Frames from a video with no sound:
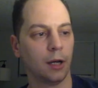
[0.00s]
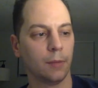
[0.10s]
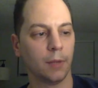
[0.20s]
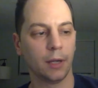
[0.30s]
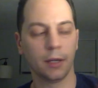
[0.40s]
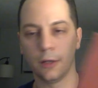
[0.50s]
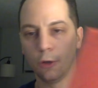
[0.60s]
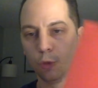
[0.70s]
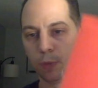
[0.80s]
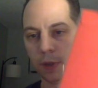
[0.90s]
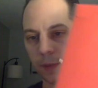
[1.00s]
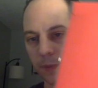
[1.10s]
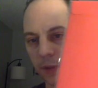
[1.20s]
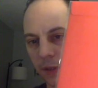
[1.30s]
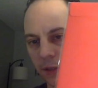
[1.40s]
I'm not going to open
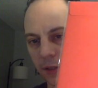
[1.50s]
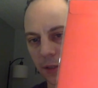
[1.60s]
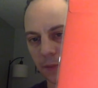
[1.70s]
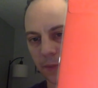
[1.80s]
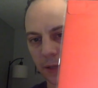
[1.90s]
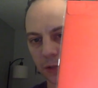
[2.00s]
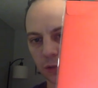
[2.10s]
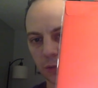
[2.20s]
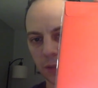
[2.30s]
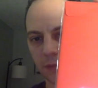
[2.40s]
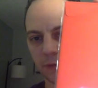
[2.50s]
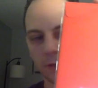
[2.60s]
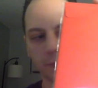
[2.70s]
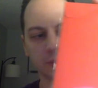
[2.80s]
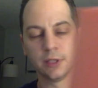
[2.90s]
up the actual
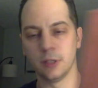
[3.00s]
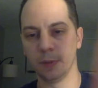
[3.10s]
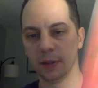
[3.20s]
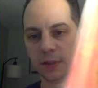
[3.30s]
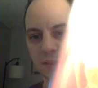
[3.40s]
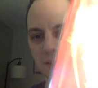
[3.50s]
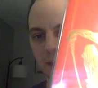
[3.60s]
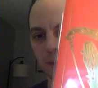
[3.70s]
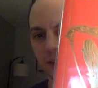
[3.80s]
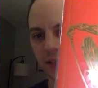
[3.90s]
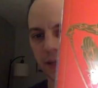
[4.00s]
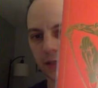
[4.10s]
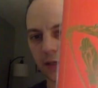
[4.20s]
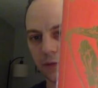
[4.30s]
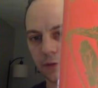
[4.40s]
envelope. It's going to be the same
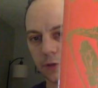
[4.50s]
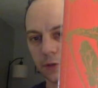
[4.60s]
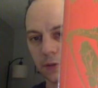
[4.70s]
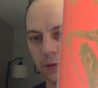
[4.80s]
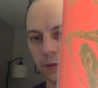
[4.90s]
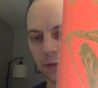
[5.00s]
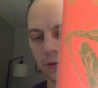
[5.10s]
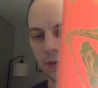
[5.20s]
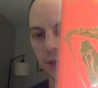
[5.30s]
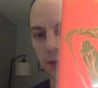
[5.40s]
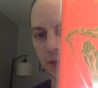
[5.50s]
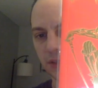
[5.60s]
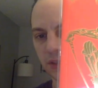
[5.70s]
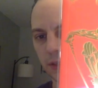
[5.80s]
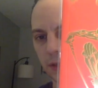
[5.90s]
exact cover that you
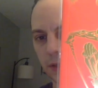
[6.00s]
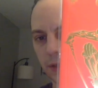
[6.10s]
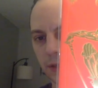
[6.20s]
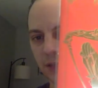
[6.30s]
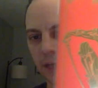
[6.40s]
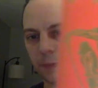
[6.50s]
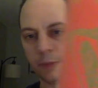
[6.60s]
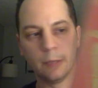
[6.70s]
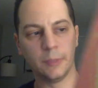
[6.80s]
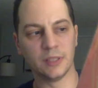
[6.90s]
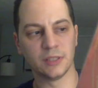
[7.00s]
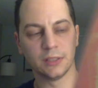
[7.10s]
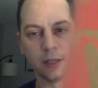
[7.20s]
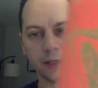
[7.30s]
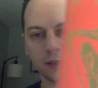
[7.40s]
see there on top. It might be
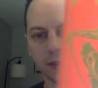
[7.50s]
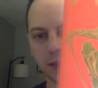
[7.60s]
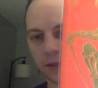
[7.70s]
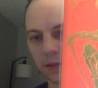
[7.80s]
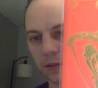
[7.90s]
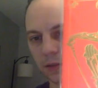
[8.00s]
slightly,